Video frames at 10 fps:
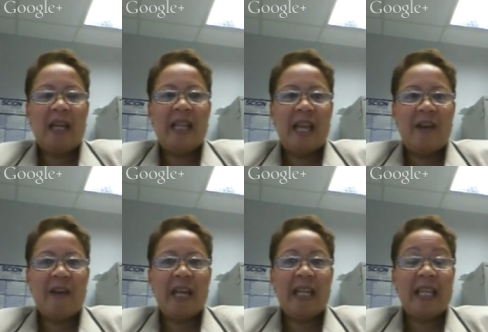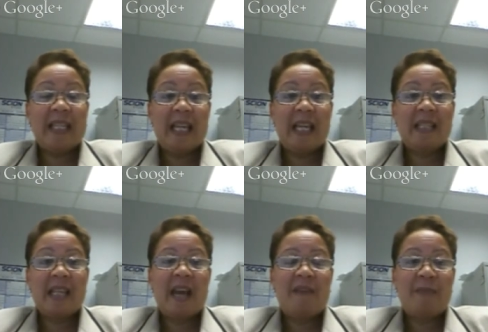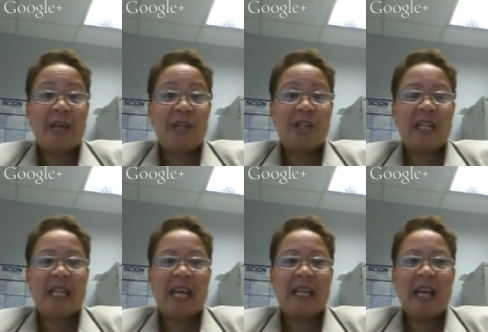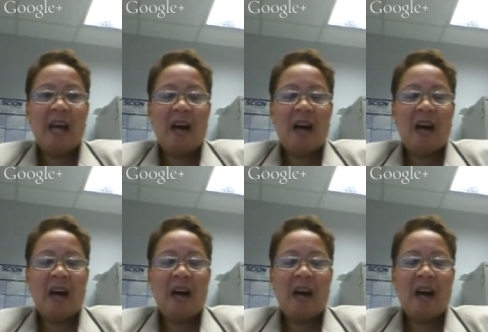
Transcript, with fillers: in the area and Latinas have mentioned that